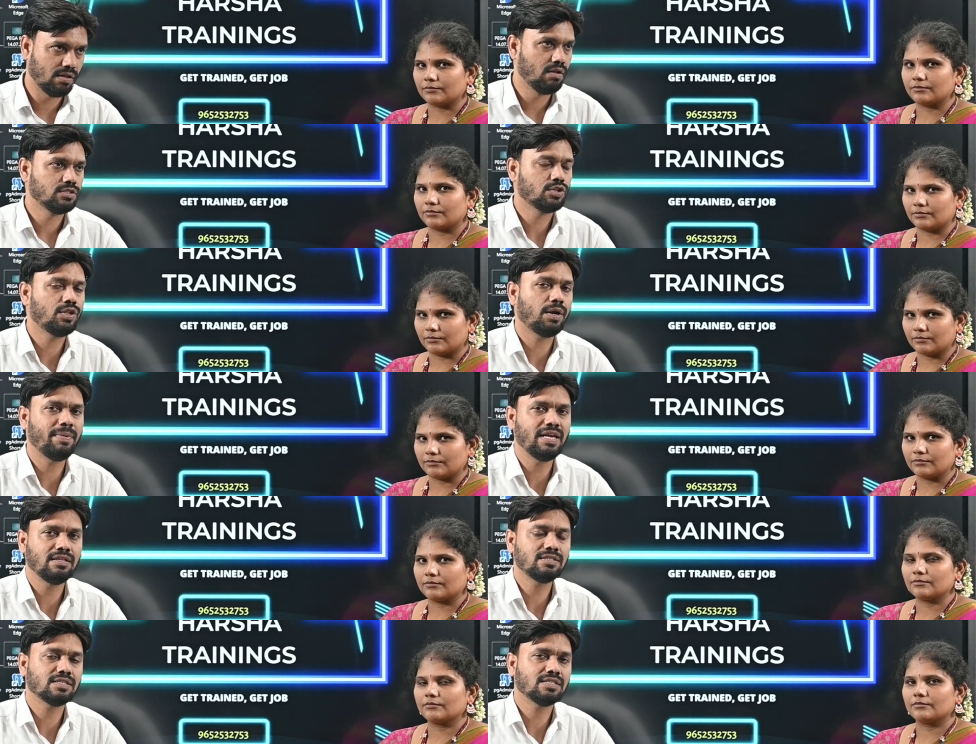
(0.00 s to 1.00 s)
Speaker 1: So that
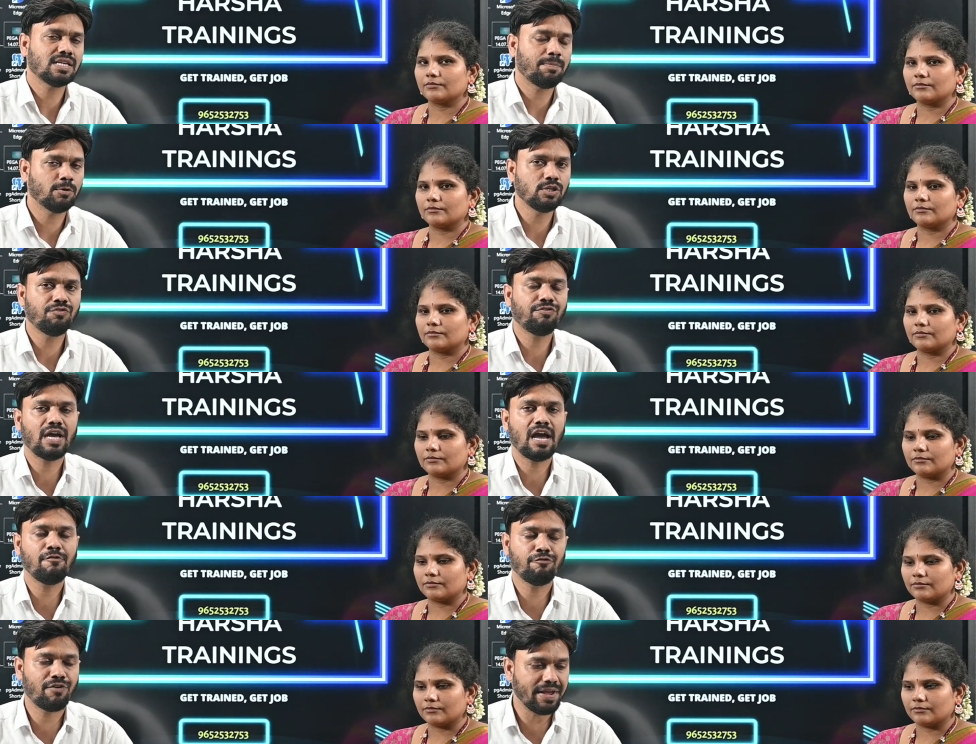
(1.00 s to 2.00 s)
means suppose if I
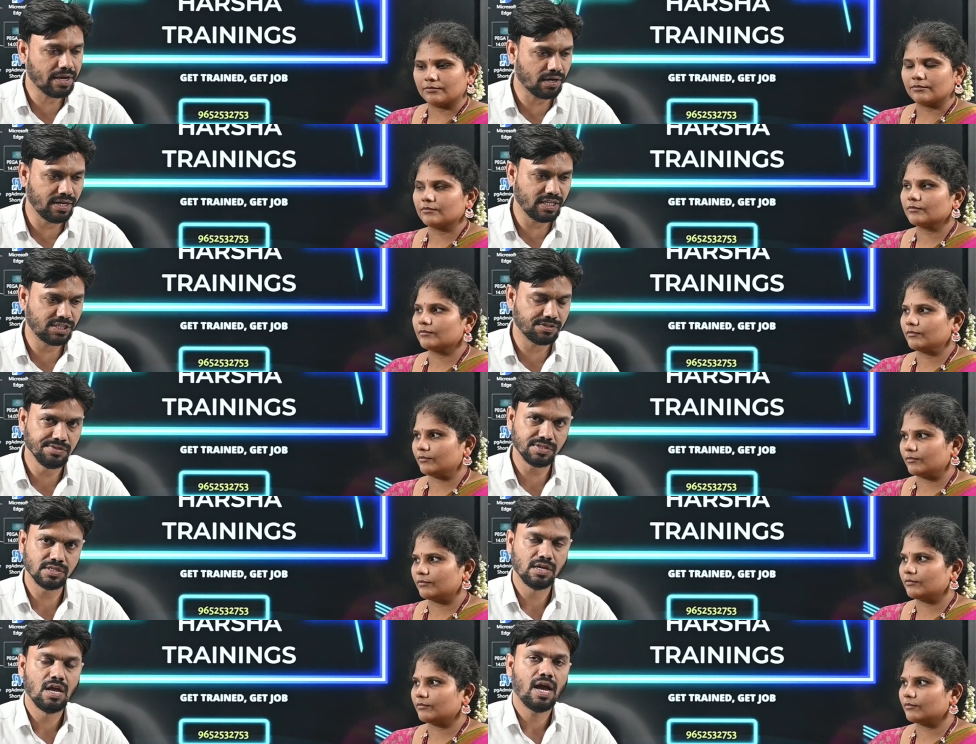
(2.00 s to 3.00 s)
have five conditions
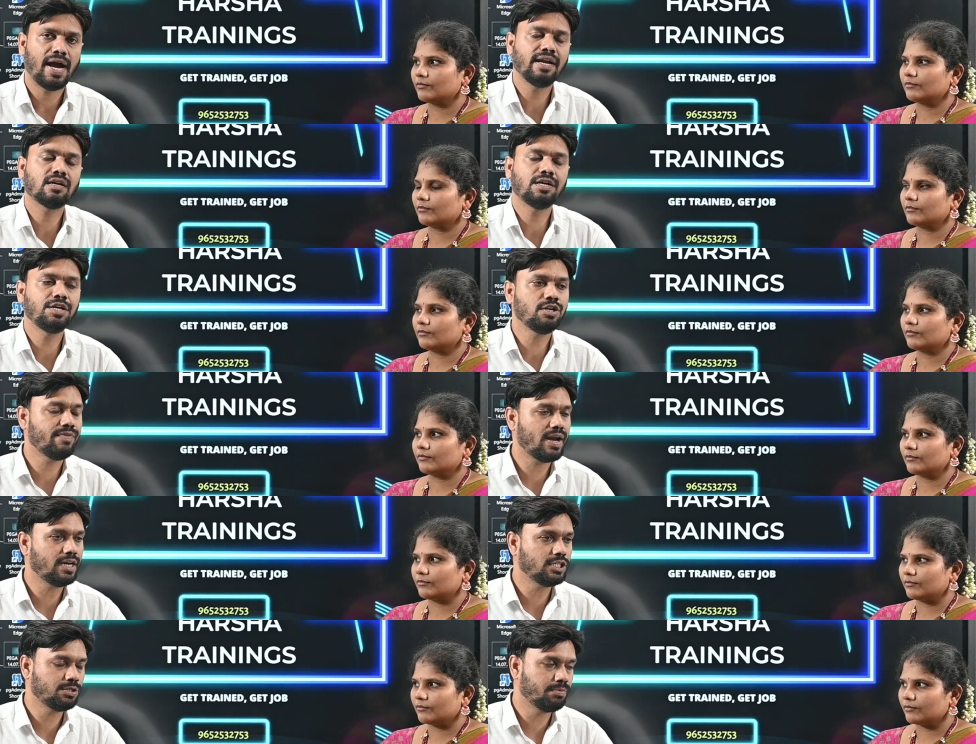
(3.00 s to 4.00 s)
and continue
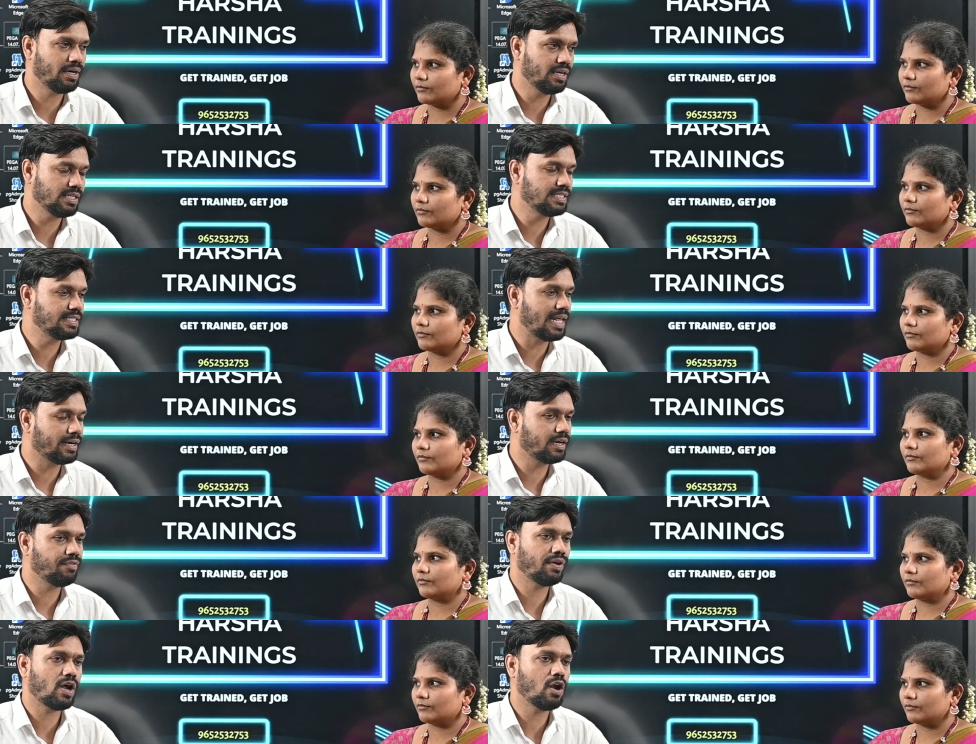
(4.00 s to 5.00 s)
validation button is selected
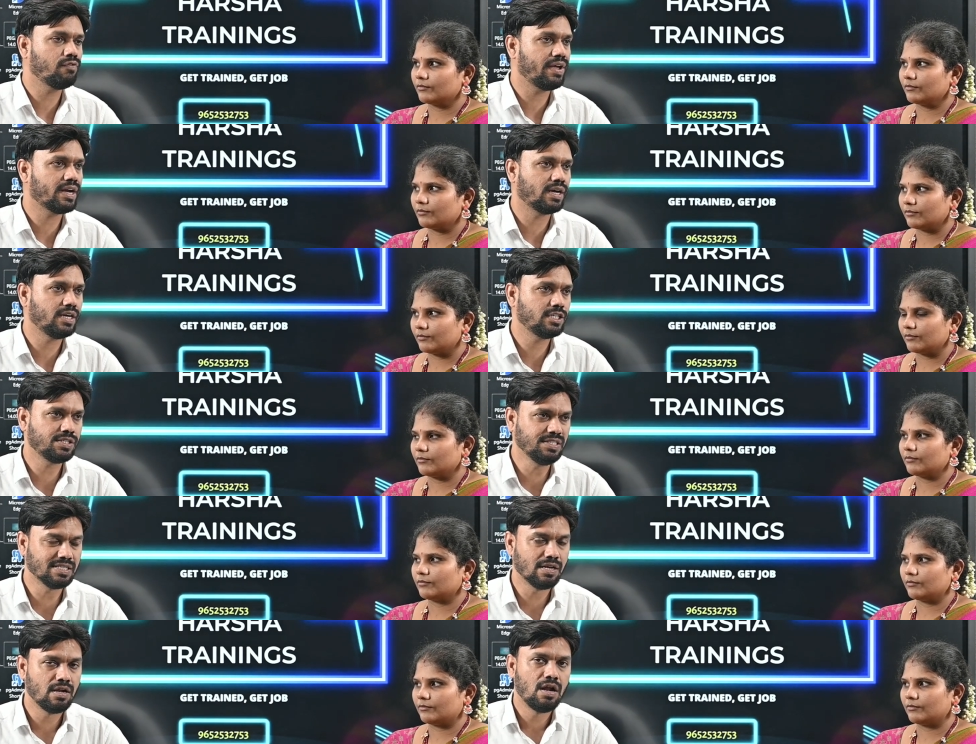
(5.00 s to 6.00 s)
for all five conditions,
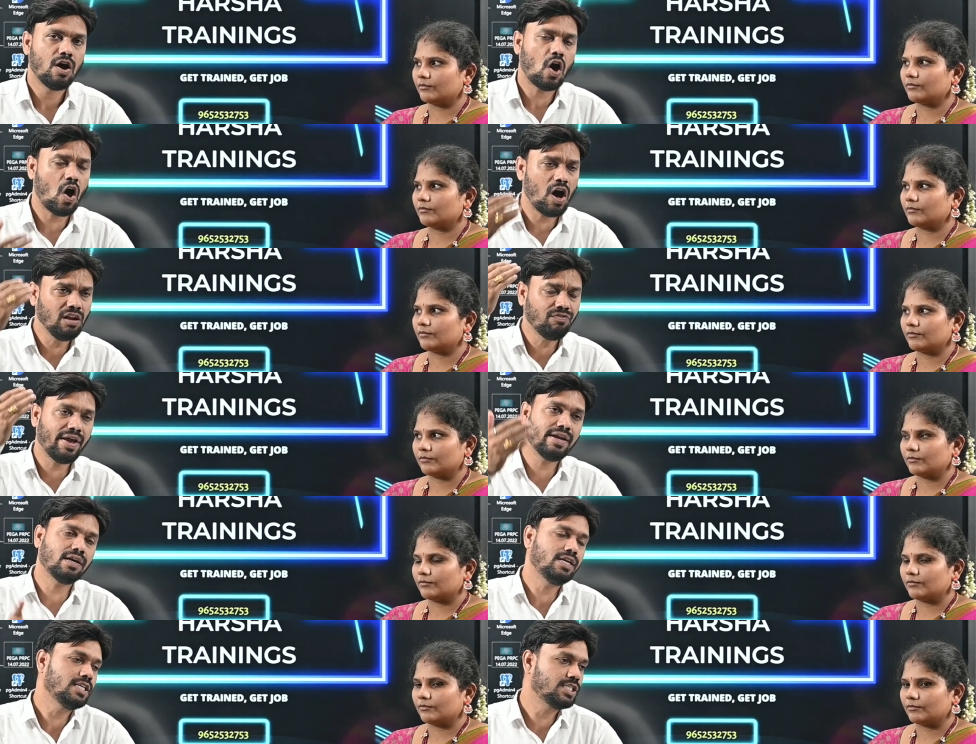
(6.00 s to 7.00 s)
all five
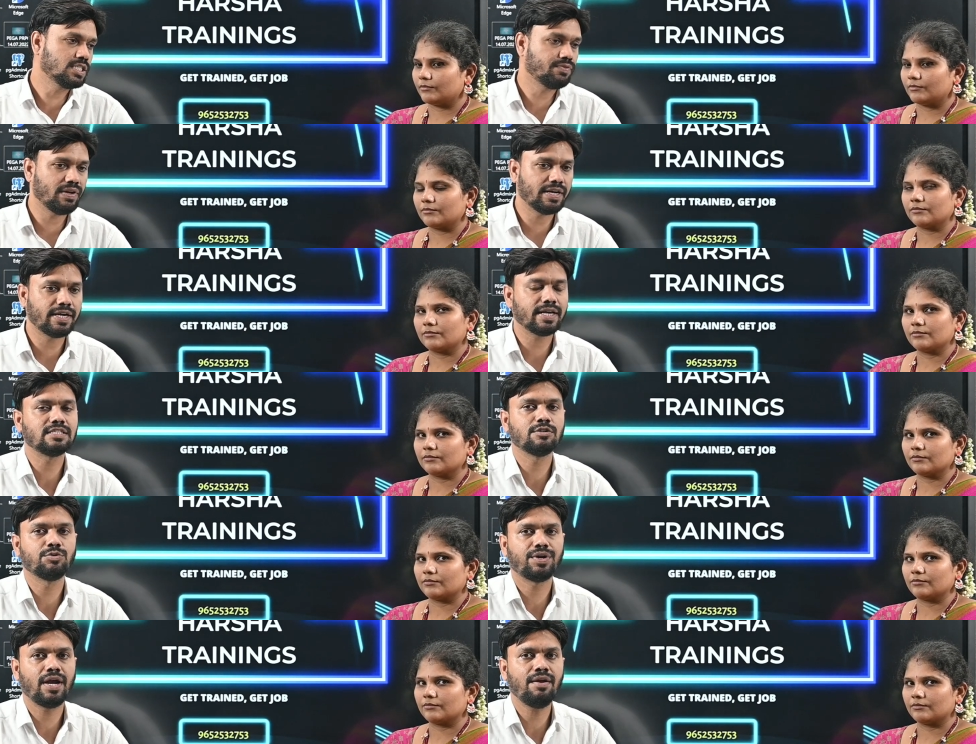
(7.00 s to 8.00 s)
conditions will get
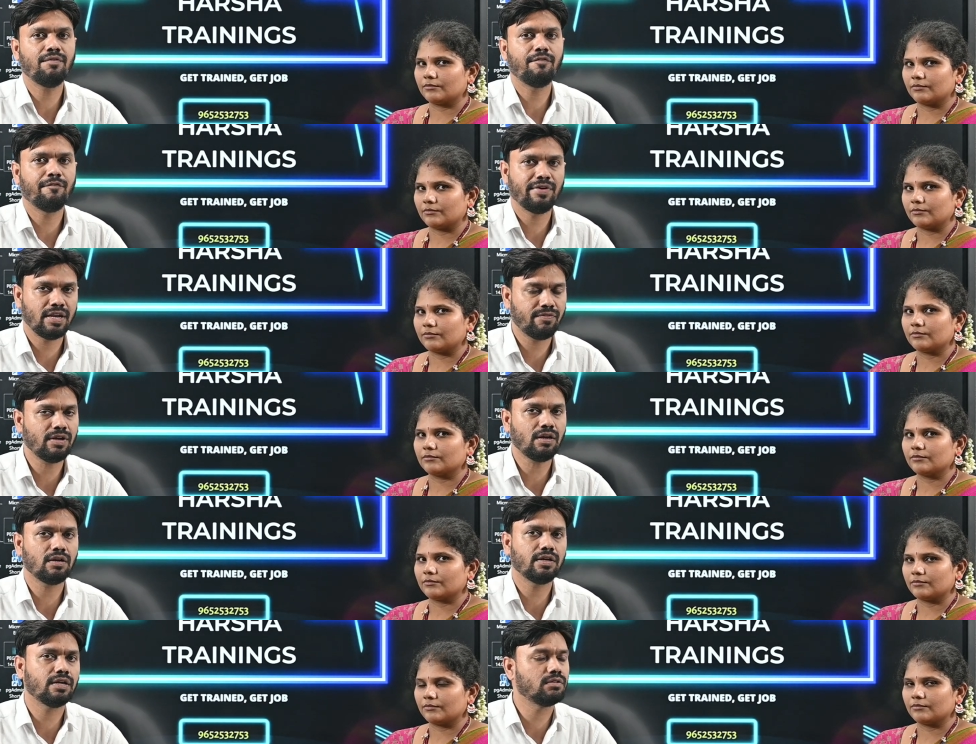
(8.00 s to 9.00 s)
executed whenever
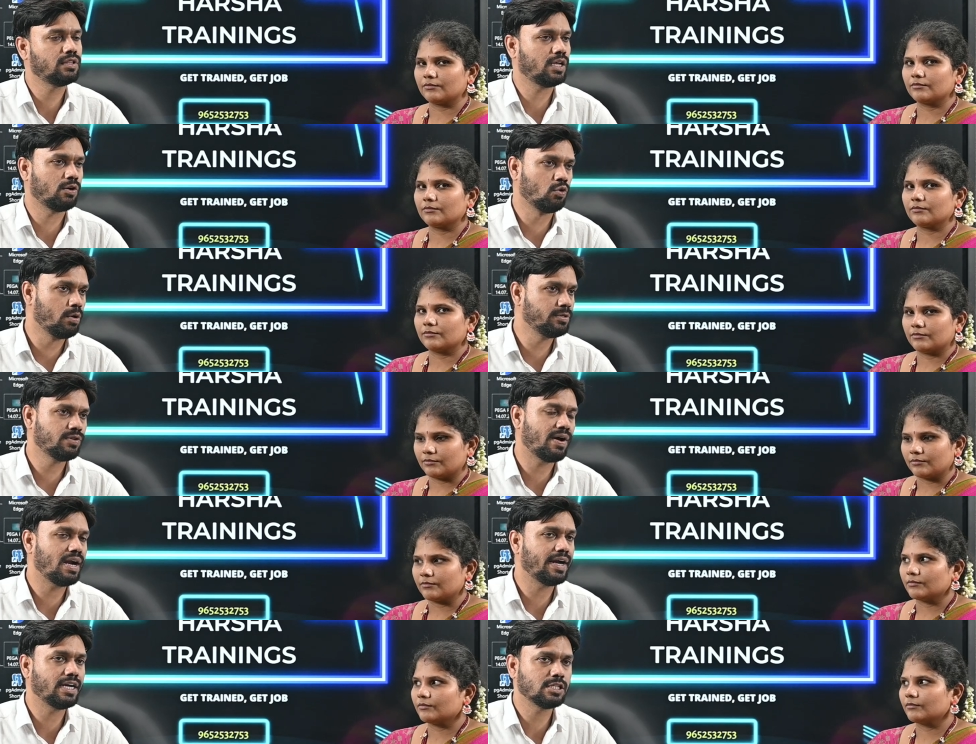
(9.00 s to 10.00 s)
the rule obj
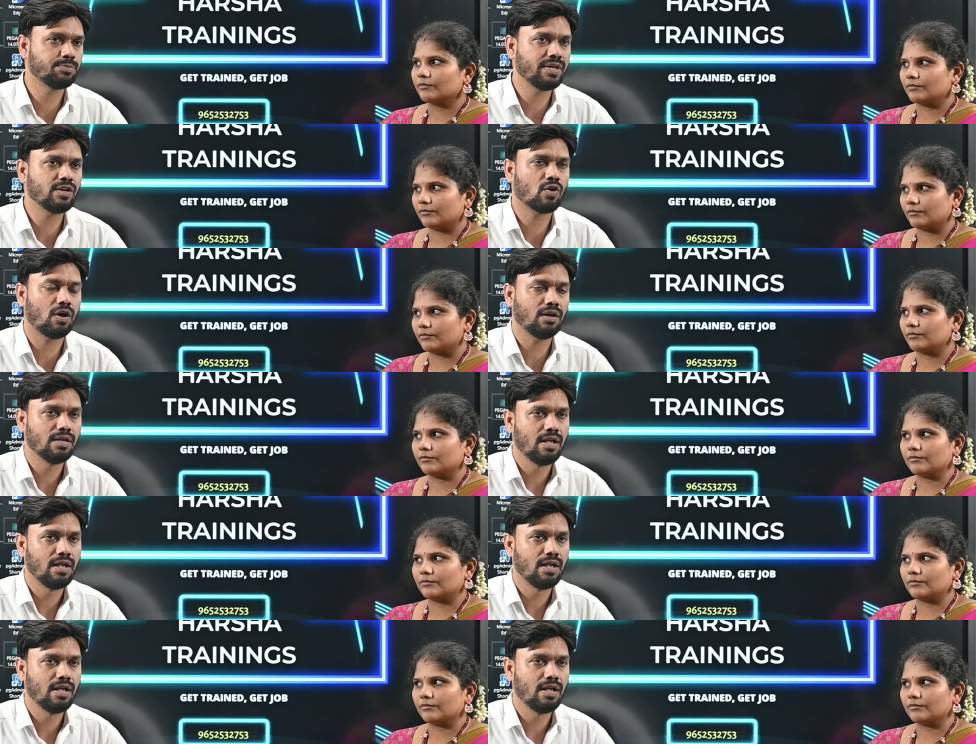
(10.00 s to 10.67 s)
validate is being called.